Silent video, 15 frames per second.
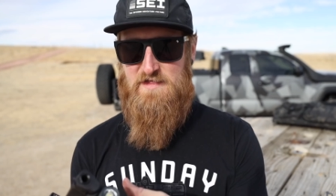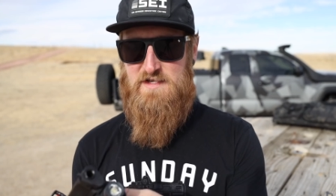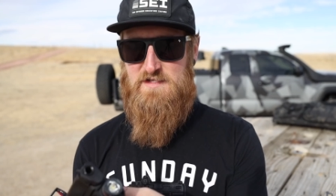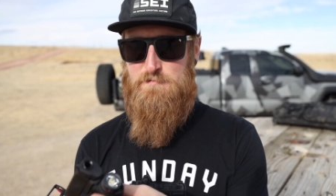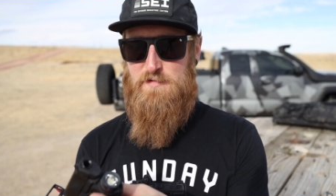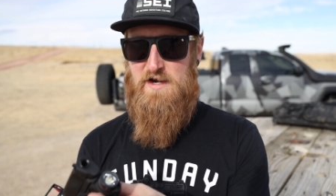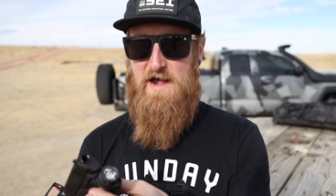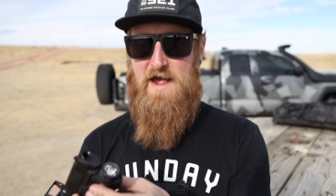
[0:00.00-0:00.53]
this,
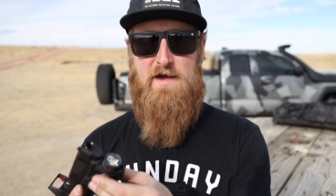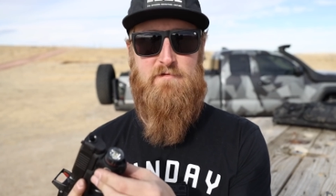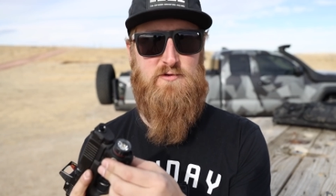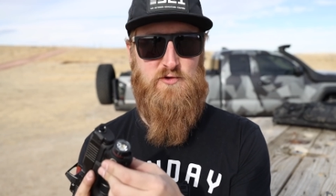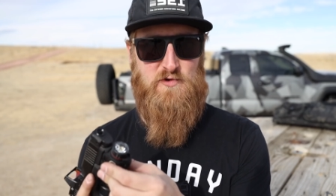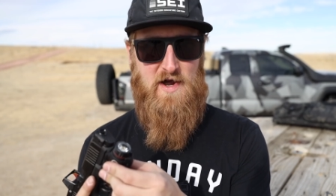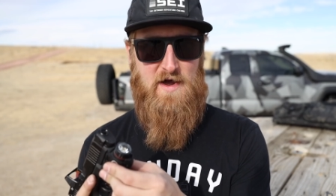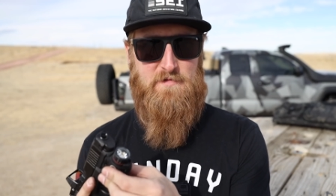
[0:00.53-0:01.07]
but I have
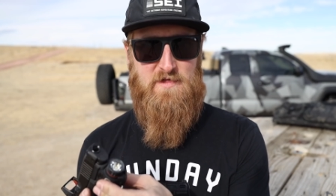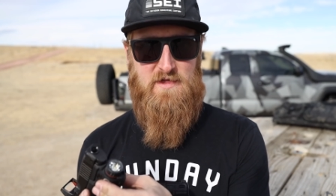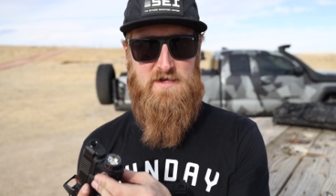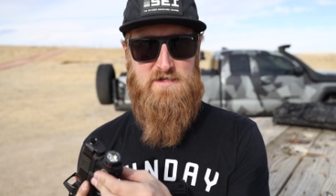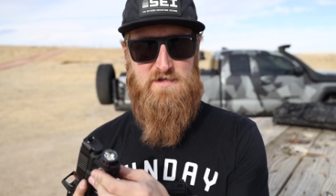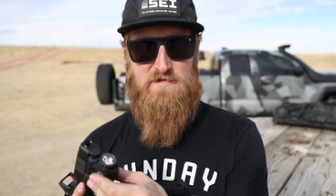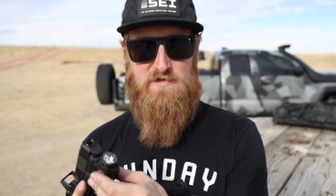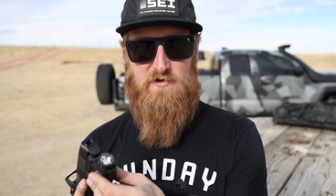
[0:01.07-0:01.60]
dropped
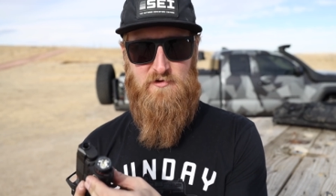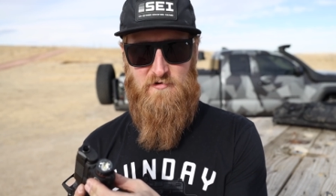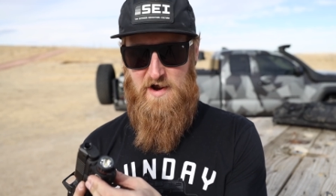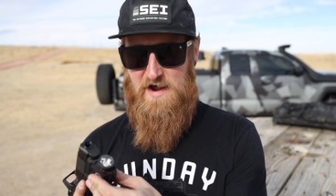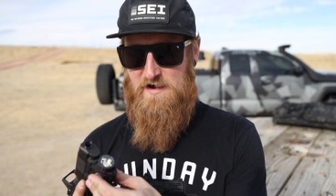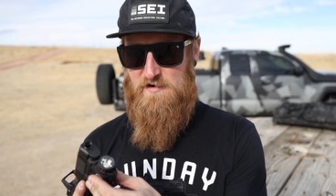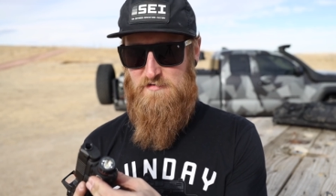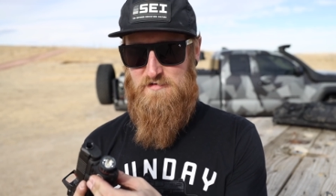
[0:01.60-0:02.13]
these on the
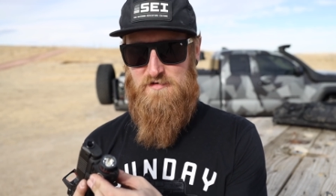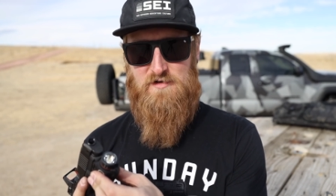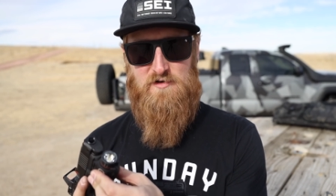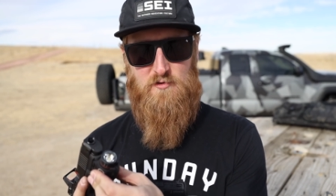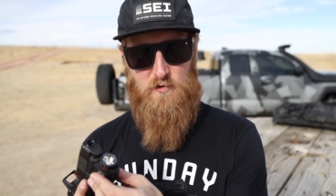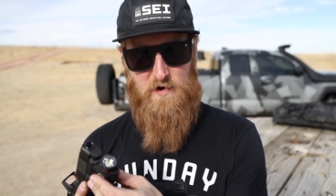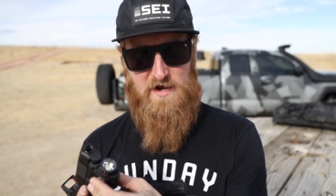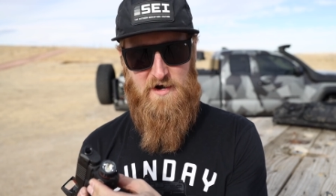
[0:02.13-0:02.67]
ground
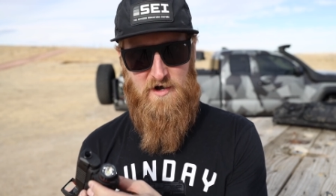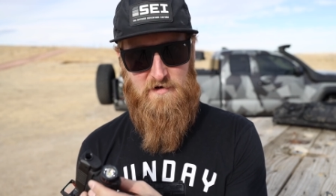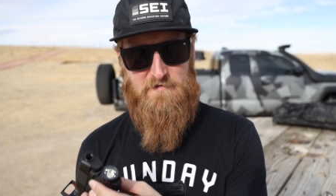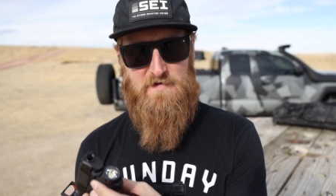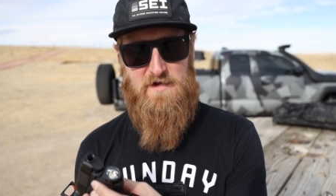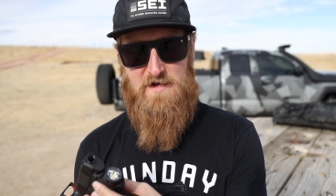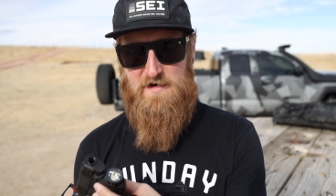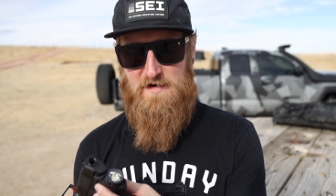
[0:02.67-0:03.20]
quite
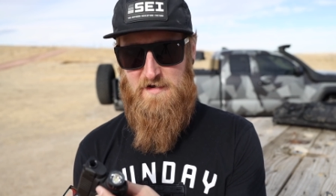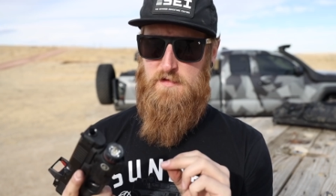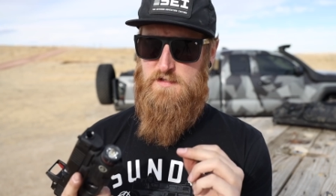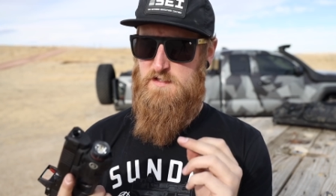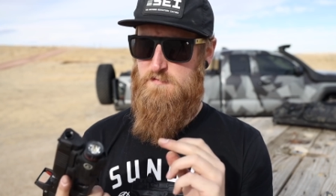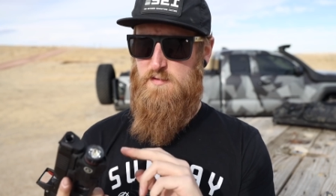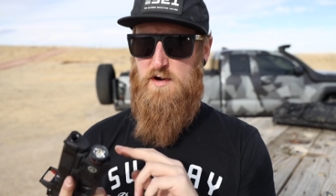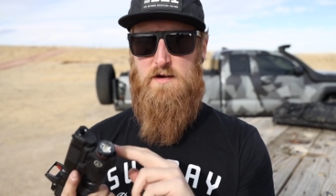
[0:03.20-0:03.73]
often.
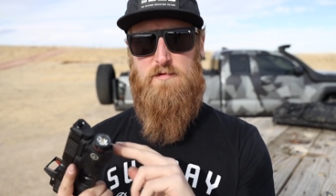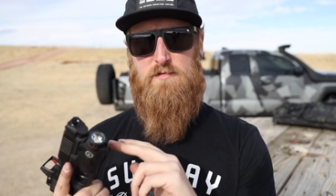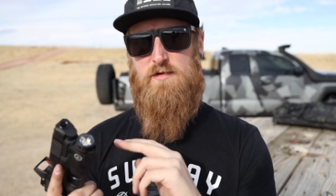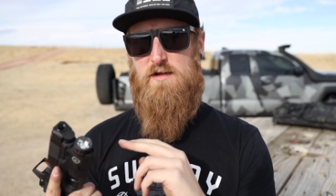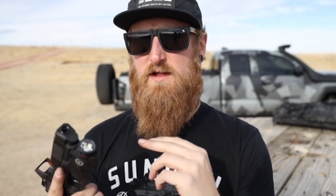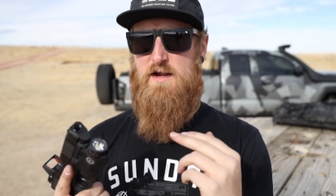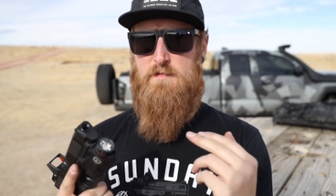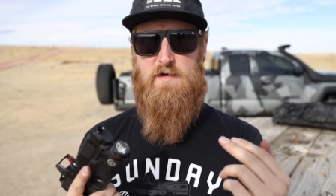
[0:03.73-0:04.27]
This is
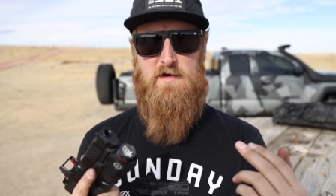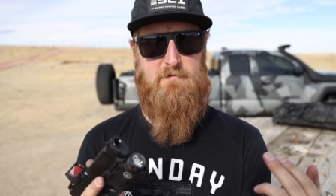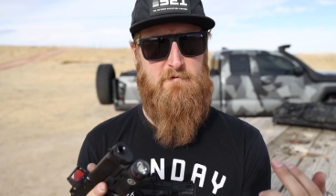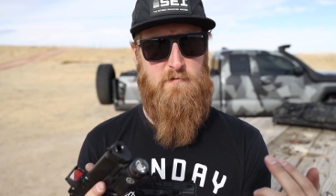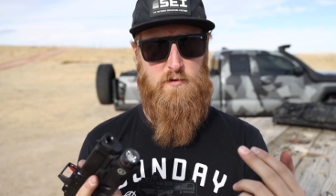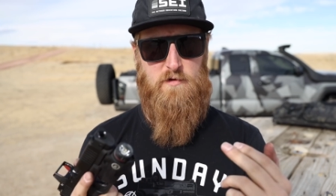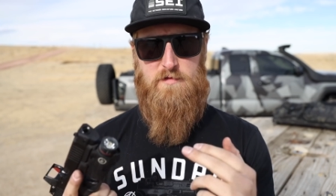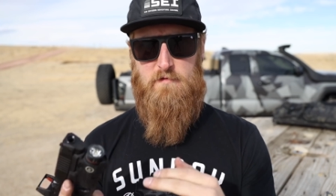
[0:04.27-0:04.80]
probably like my
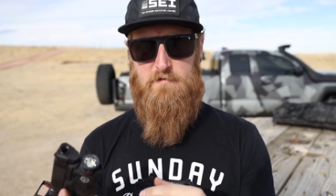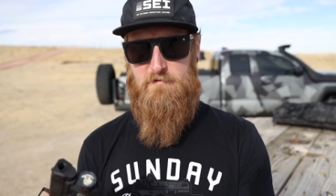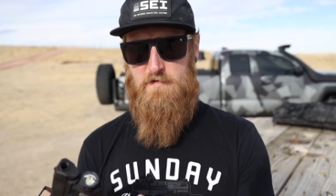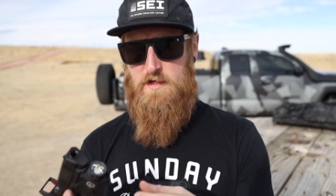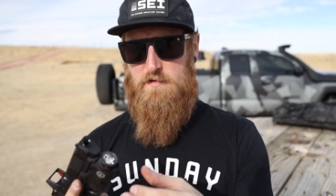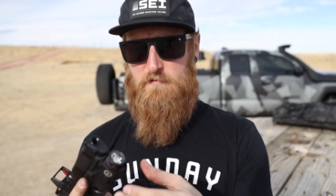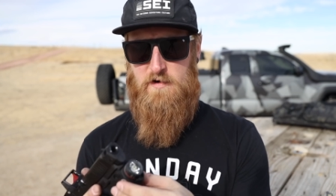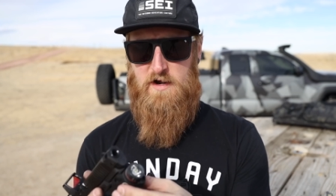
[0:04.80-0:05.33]
fourth or
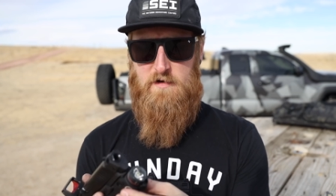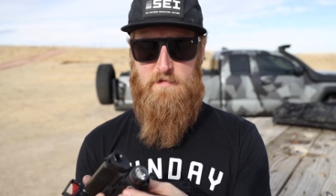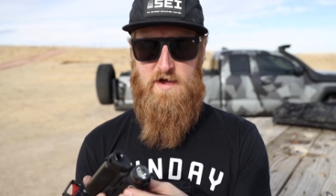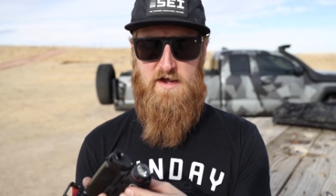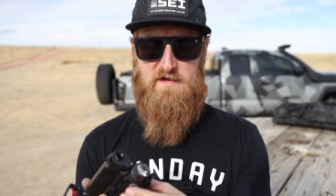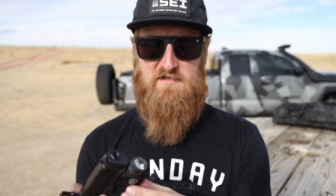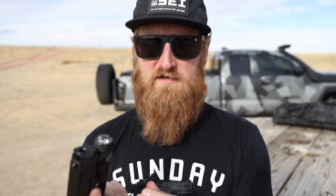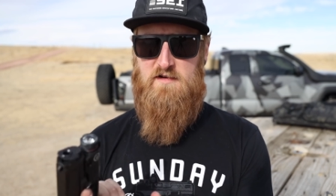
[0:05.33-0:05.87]
fifth
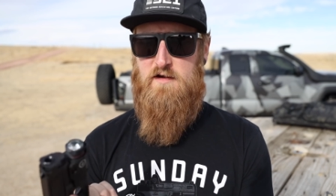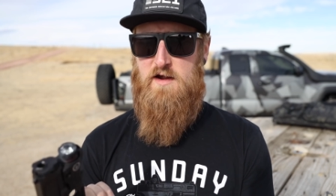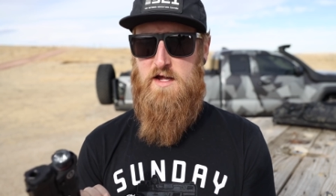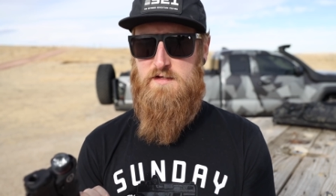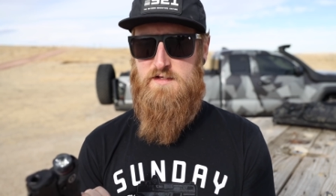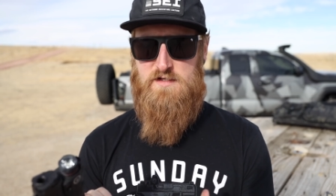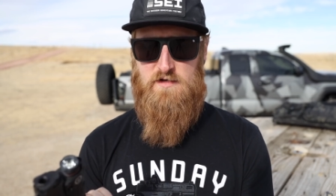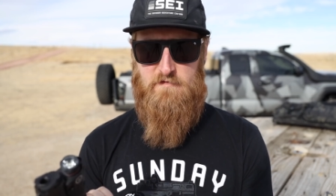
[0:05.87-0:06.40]
Railmaster,
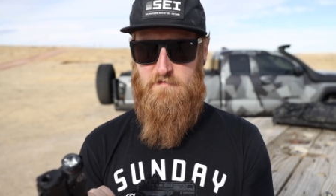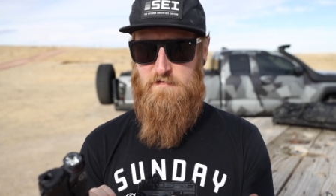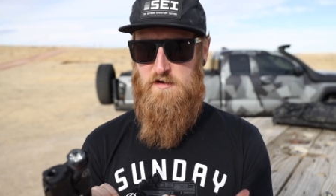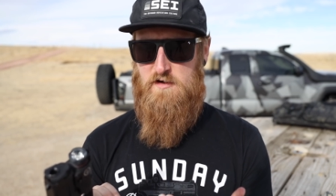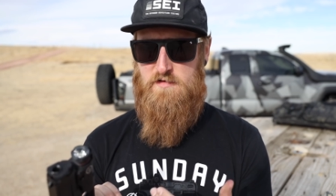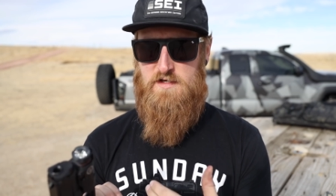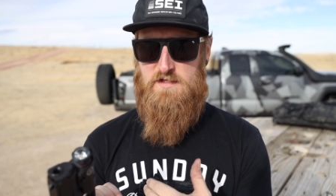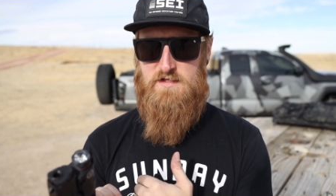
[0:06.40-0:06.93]
and so
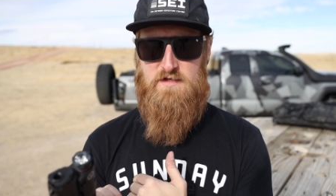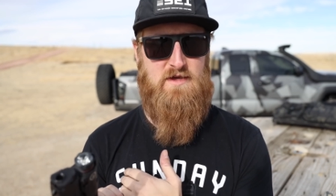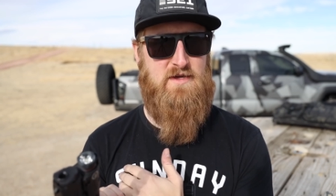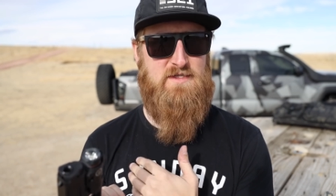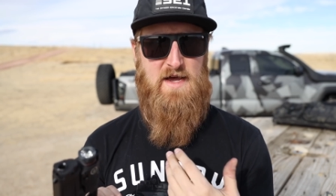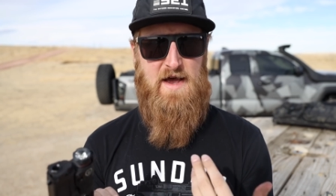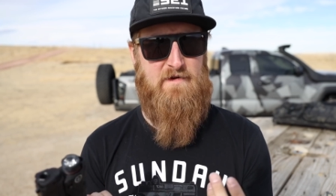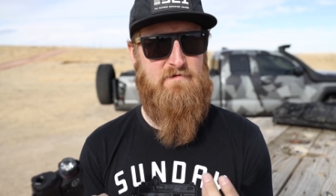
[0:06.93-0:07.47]
far these
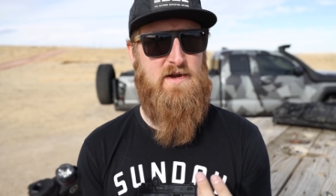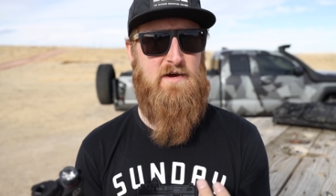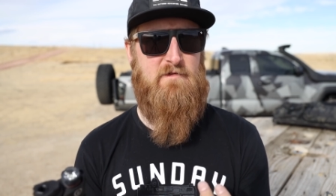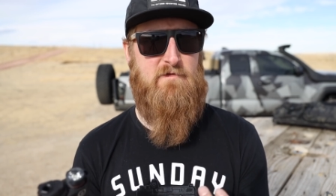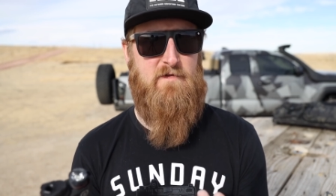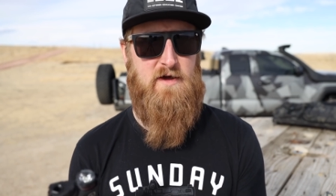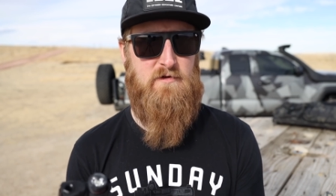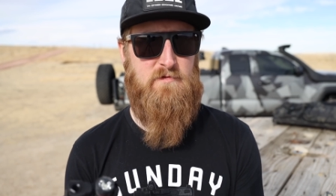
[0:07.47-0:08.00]
things have not
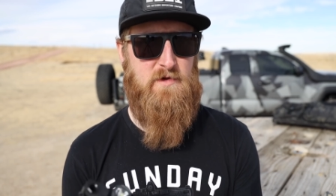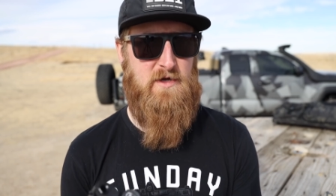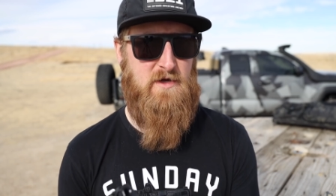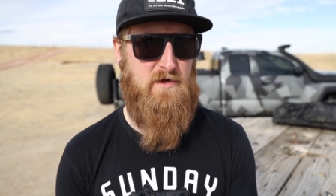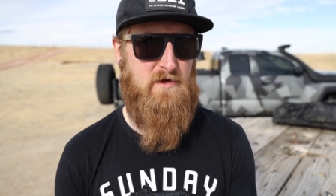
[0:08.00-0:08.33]
failed me.